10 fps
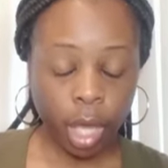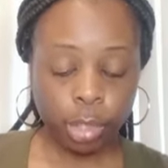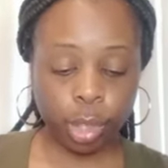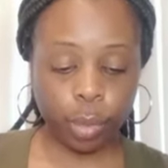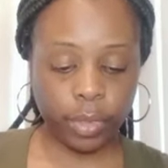
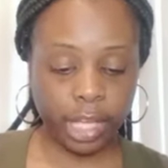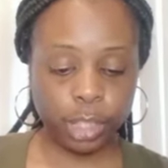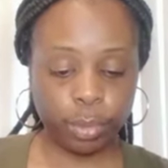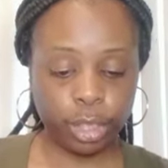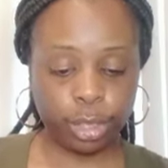So
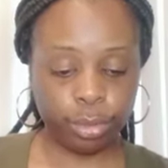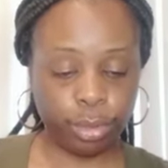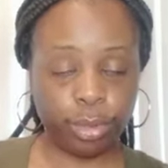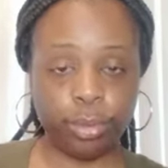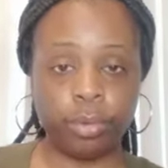that's what you
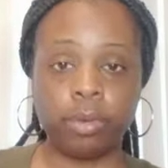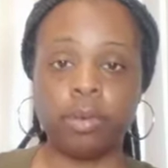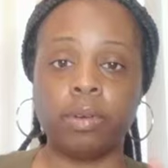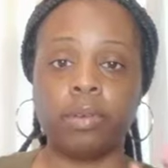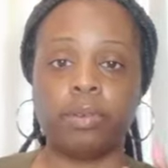do
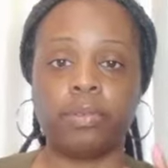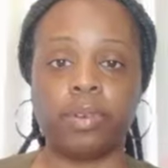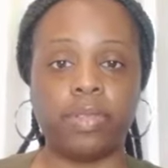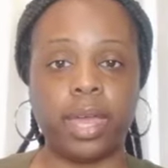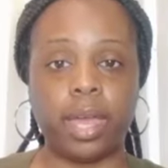
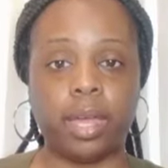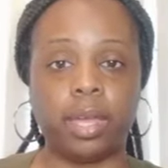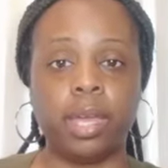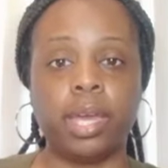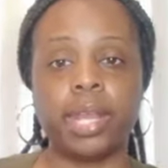for that.
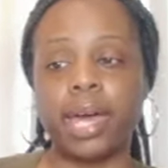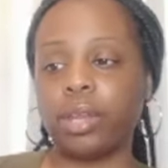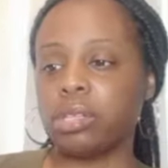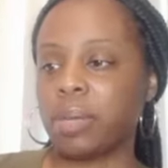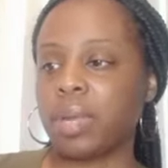Now I
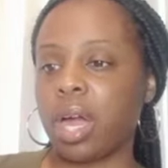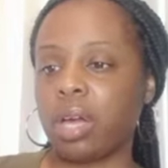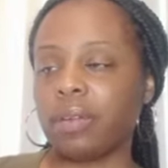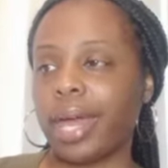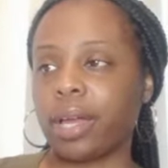know some of
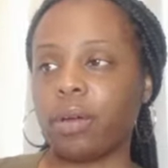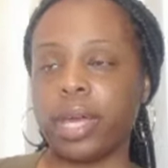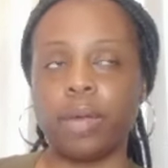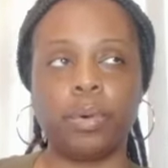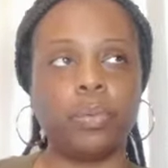y'all are like,
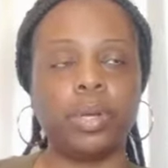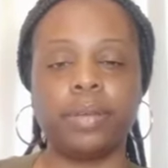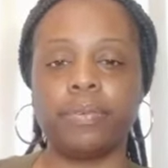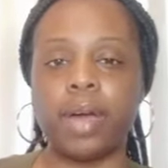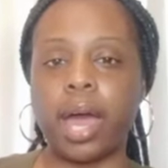okay, well, what
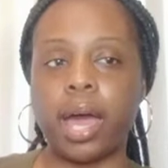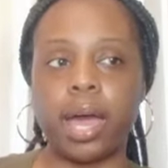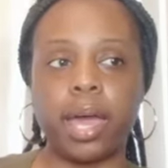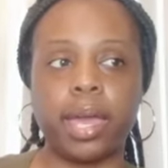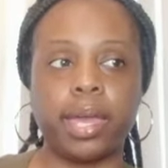if
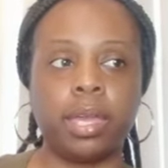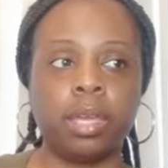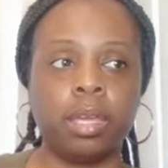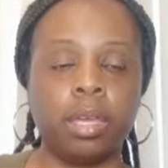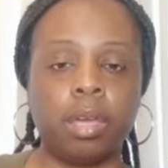I
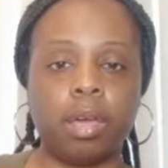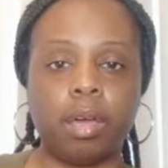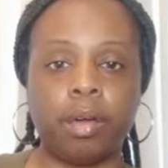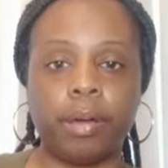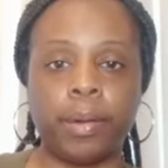
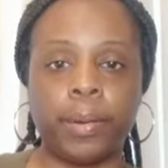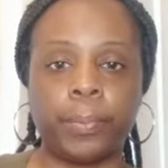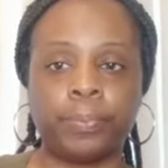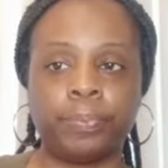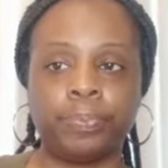printed